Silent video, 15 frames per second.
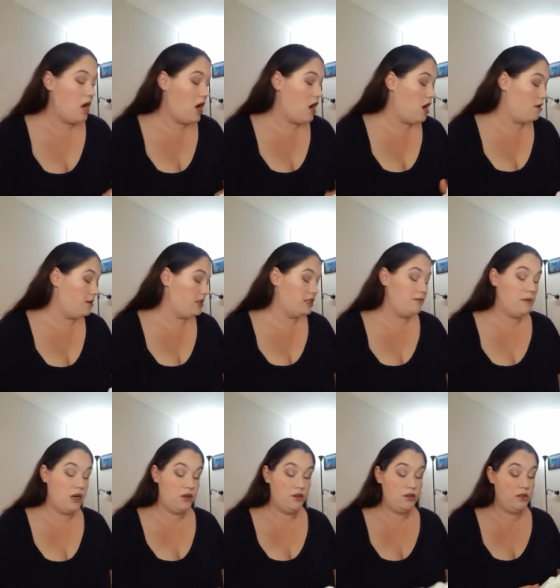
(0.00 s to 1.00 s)
Um, and it
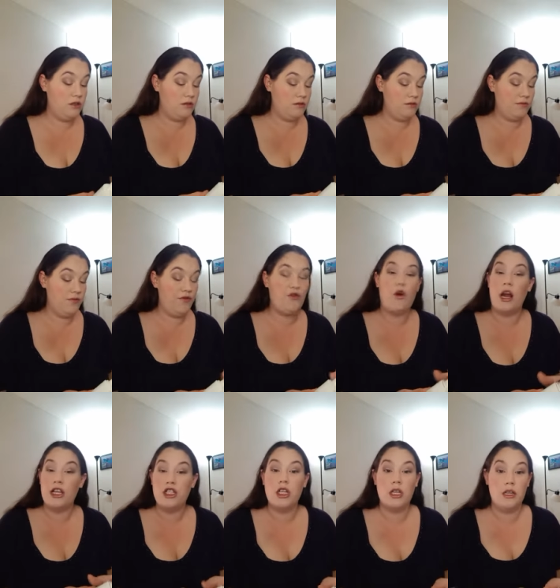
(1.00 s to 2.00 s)
smells
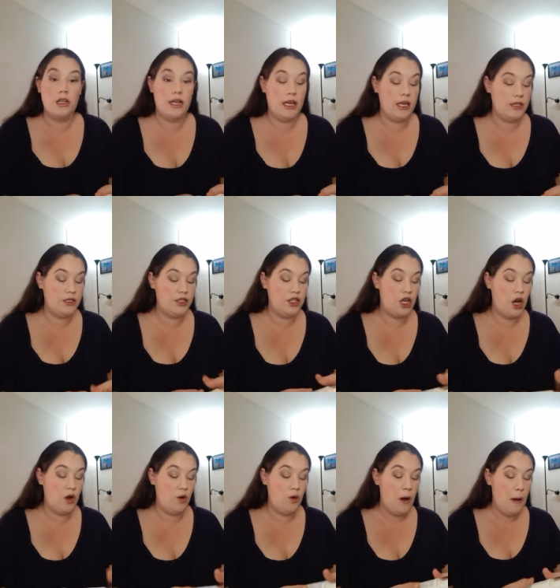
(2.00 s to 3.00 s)
fresh and clean.
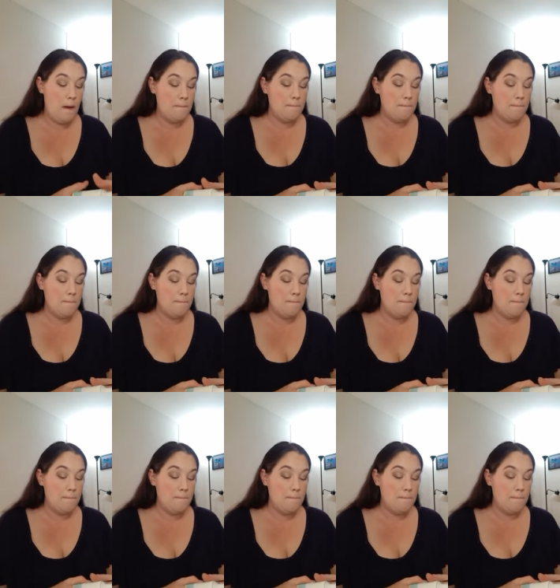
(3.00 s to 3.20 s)
So,